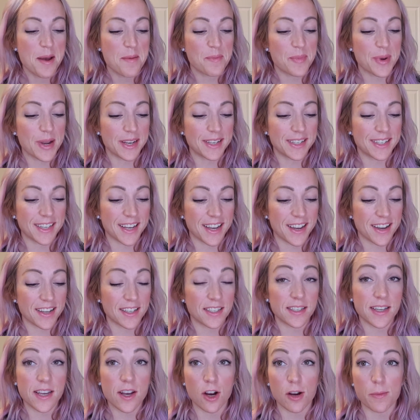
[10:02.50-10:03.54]
But
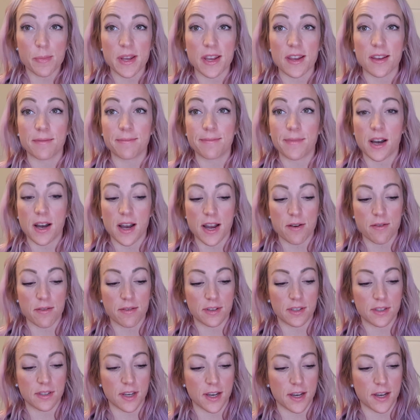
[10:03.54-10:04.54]
CRP, high